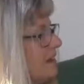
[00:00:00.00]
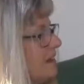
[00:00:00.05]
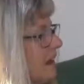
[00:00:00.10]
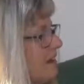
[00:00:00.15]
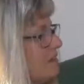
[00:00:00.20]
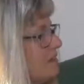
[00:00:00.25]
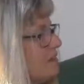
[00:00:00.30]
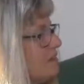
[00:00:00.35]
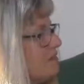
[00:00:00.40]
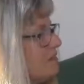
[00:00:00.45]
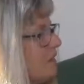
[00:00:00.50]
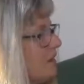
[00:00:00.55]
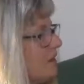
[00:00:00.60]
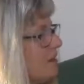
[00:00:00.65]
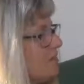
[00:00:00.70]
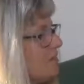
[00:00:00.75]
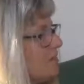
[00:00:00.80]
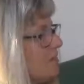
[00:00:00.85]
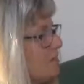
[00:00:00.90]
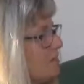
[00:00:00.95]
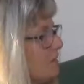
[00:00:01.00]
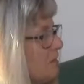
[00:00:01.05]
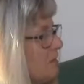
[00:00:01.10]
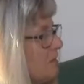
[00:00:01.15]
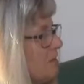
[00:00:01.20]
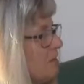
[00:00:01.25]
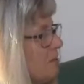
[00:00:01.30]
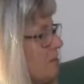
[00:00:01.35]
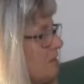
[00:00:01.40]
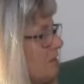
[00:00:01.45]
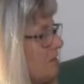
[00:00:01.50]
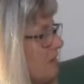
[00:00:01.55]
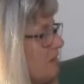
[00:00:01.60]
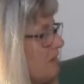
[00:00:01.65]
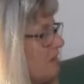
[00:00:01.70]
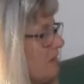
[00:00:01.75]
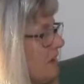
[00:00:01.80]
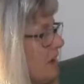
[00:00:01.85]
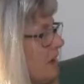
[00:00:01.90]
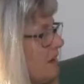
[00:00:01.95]
was very familiar with the
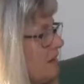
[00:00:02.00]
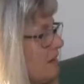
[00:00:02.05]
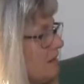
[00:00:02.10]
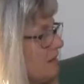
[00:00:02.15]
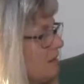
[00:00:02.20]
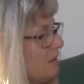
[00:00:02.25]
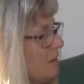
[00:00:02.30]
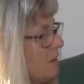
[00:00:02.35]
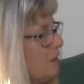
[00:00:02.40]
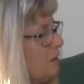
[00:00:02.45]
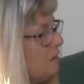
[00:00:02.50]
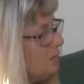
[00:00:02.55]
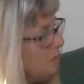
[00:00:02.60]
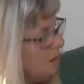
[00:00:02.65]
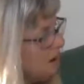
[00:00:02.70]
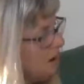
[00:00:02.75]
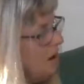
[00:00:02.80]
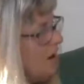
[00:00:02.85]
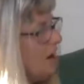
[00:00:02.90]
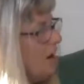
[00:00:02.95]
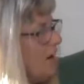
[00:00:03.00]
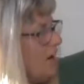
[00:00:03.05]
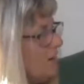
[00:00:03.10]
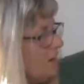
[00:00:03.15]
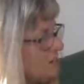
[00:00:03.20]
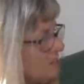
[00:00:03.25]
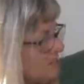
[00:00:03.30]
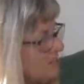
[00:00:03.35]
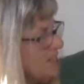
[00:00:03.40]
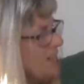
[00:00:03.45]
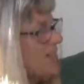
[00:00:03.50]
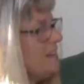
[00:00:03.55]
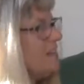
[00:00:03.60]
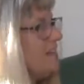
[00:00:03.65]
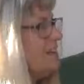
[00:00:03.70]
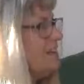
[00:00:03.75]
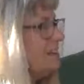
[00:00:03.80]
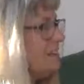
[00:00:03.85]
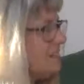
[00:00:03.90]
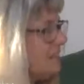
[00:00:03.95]
song, we're marching
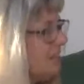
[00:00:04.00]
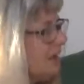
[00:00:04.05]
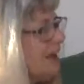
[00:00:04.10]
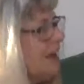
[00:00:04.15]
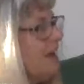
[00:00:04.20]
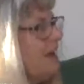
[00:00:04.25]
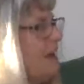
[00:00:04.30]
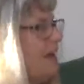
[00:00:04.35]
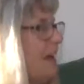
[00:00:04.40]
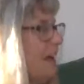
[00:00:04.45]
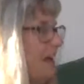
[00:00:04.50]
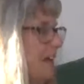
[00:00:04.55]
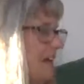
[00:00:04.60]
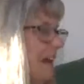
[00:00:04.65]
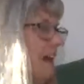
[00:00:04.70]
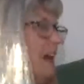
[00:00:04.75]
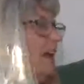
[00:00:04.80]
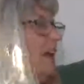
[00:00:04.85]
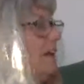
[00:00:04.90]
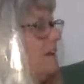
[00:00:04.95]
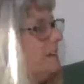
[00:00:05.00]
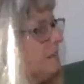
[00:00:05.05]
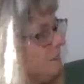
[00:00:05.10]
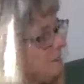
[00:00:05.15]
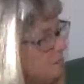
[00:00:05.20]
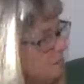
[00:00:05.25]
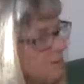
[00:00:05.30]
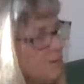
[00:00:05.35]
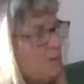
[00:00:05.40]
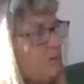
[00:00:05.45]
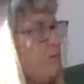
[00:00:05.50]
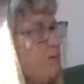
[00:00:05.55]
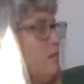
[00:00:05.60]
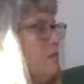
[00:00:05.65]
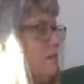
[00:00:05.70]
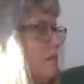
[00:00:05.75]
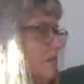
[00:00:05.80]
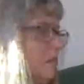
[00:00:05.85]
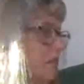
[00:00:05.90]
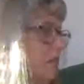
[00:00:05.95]
to Zion, the
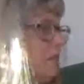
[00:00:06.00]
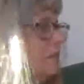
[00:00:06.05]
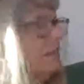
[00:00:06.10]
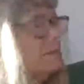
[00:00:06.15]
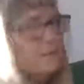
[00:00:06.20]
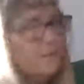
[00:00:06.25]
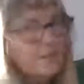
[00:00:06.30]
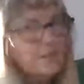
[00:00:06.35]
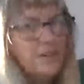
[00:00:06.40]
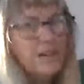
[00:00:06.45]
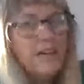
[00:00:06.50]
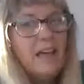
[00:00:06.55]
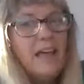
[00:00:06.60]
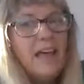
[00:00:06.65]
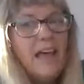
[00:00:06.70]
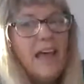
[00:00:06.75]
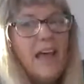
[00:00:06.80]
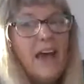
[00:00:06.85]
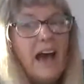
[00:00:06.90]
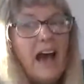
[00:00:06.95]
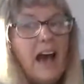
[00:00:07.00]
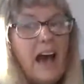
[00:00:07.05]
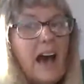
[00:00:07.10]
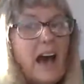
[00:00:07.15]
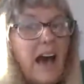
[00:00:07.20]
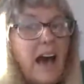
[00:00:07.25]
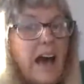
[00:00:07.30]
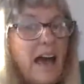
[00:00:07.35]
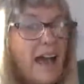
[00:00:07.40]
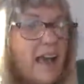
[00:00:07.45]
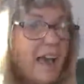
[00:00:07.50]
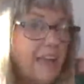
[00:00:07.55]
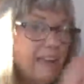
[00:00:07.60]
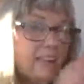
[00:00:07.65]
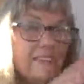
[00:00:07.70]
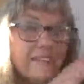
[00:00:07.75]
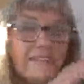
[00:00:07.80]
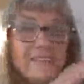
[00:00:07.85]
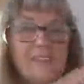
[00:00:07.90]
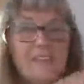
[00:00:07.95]
beautiful. Okay, I
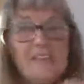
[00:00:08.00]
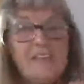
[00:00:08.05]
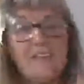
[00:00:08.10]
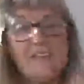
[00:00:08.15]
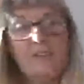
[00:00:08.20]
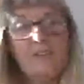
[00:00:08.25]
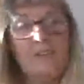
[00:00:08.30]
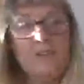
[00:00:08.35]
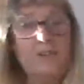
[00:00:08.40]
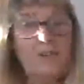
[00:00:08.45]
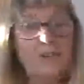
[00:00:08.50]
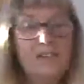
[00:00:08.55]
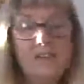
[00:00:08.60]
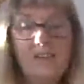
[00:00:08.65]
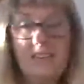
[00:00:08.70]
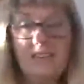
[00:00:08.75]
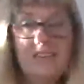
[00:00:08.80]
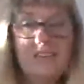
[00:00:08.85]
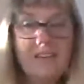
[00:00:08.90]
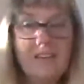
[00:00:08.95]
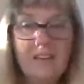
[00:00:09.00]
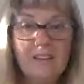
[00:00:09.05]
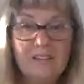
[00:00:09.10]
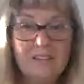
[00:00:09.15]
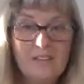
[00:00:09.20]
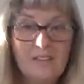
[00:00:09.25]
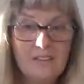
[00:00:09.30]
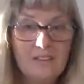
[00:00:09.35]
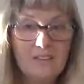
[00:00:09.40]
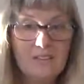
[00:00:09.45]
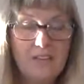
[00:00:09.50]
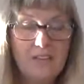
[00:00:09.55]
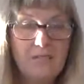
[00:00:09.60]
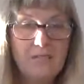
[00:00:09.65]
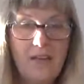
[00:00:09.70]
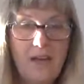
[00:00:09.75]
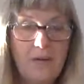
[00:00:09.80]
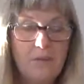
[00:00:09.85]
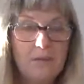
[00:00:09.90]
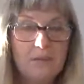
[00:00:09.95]
didn't know anything else other than
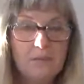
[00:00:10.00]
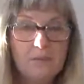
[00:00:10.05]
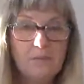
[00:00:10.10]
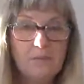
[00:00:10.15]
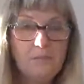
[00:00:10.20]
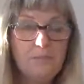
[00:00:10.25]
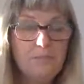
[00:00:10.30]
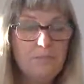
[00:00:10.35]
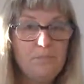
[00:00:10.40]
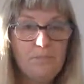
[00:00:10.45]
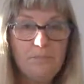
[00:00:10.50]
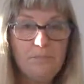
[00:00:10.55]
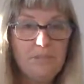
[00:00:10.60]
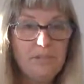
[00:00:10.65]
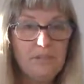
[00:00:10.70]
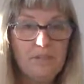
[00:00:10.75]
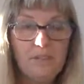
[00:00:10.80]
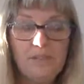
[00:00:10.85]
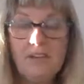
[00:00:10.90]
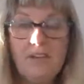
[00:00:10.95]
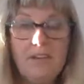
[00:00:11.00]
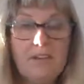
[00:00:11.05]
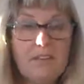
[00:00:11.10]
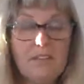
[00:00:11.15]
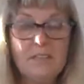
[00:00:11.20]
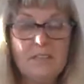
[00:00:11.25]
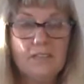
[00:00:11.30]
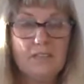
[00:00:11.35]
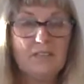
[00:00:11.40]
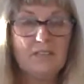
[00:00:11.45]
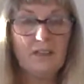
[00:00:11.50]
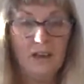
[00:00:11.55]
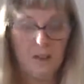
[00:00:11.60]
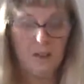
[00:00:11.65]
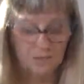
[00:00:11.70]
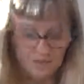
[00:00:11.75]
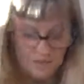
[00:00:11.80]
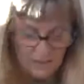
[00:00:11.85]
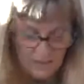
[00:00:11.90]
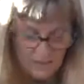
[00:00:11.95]
that was the lyrics in a
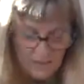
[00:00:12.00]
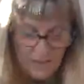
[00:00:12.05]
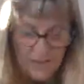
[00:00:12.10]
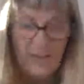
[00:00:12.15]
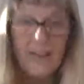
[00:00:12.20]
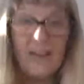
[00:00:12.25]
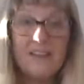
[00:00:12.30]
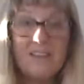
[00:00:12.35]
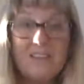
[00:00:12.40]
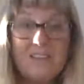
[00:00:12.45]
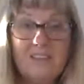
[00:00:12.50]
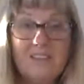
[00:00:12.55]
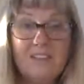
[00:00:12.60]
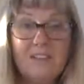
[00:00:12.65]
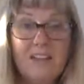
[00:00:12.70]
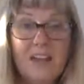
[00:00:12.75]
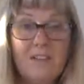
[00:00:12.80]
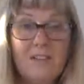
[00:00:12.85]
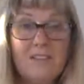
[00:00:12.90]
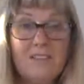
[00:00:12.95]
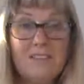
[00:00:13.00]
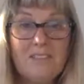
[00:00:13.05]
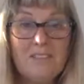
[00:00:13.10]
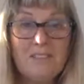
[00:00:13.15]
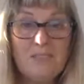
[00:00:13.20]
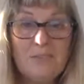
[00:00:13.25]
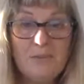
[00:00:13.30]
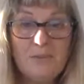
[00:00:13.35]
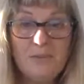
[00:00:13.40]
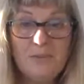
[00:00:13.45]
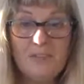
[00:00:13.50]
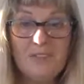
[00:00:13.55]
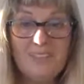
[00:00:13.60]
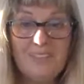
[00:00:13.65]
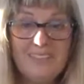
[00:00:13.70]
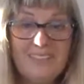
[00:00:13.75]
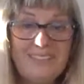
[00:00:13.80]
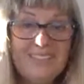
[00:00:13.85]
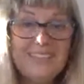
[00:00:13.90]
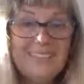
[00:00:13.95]
song until I was in
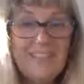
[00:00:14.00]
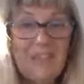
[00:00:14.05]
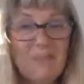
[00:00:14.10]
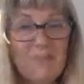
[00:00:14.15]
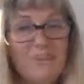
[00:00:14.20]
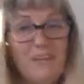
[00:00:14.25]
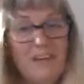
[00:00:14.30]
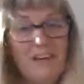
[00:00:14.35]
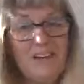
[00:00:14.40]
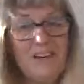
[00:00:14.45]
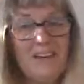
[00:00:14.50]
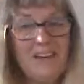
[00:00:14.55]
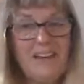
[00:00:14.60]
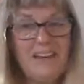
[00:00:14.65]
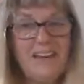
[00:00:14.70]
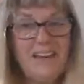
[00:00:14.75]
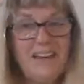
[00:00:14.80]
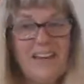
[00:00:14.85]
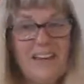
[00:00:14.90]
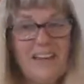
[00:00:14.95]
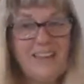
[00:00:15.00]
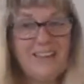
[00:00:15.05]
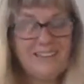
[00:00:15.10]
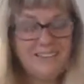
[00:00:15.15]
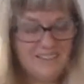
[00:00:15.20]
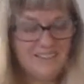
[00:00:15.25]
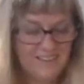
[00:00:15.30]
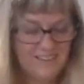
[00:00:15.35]
school, in seminary. And